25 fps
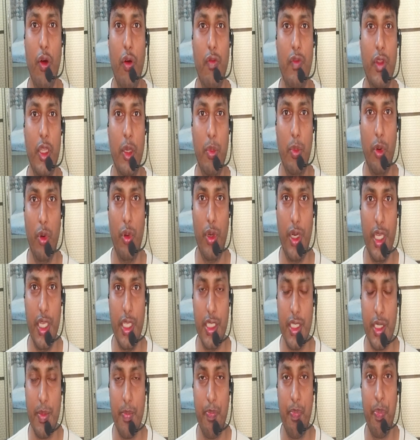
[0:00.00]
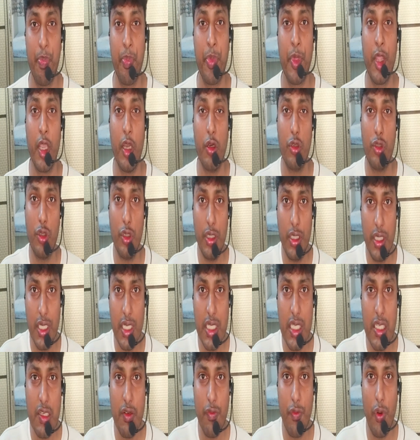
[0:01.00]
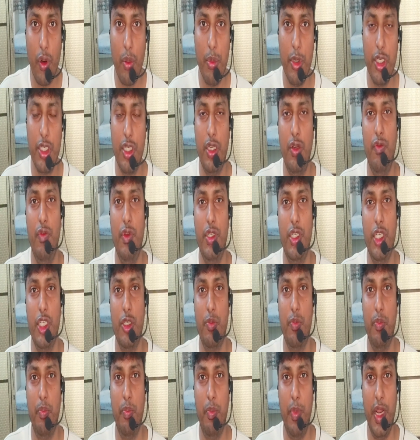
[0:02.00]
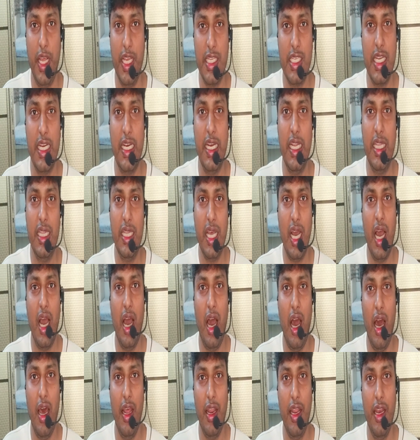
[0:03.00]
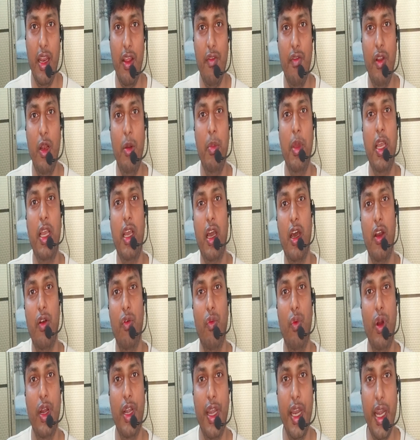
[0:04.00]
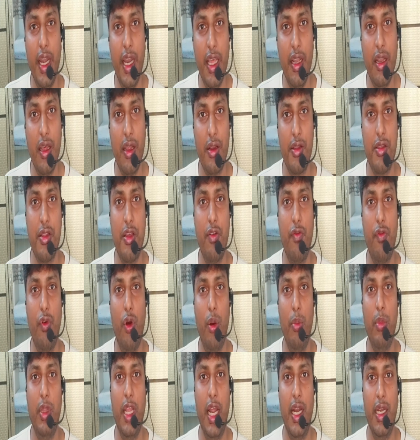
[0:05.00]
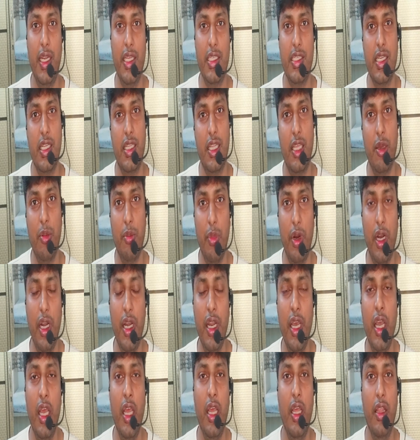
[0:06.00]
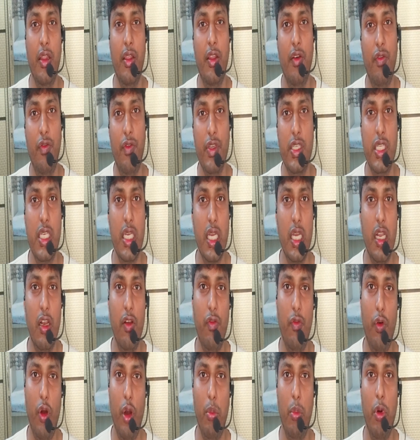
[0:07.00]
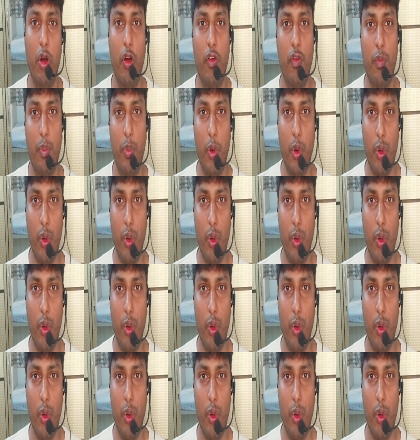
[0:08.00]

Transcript: of the proteins. So this information which is present in the RNA will be converted in another form, that is nothing but the physical form of